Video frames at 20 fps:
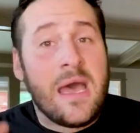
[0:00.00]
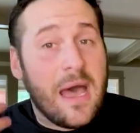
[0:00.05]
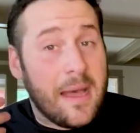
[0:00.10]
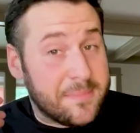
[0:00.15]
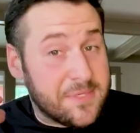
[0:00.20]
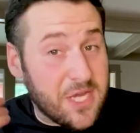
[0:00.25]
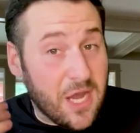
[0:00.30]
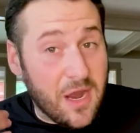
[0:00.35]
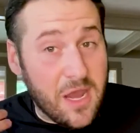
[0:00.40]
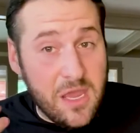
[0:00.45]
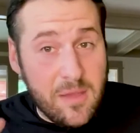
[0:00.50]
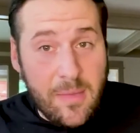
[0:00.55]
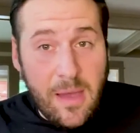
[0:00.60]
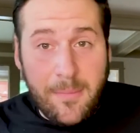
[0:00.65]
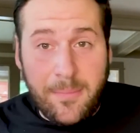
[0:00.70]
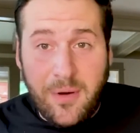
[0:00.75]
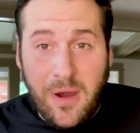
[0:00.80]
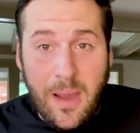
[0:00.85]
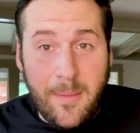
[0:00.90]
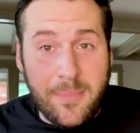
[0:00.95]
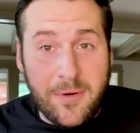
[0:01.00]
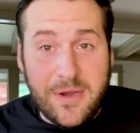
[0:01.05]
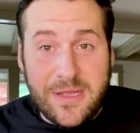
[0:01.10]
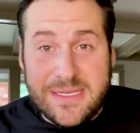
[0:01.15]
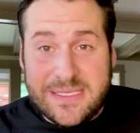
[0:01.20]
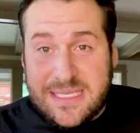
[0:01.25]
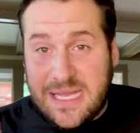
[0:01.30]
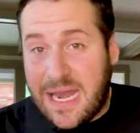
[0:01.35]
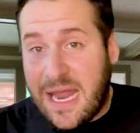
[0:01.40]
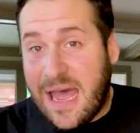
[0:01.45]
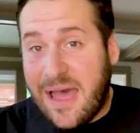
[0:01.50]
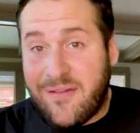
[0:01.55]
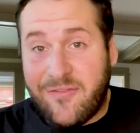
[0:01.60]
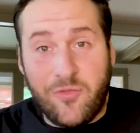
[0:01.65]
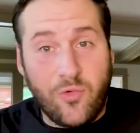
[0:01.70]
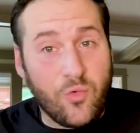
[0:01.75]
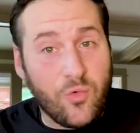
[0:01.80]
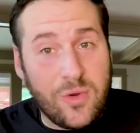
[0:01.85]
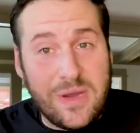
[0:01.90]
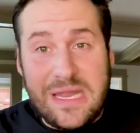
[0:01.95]
I'm talking about properties that have
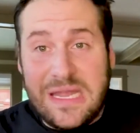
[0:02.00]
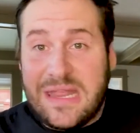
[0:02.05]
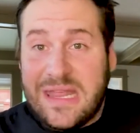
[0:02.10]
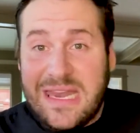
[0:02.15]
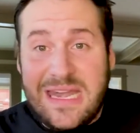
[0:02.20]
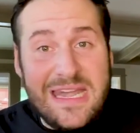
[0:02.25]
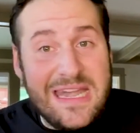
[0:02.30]
really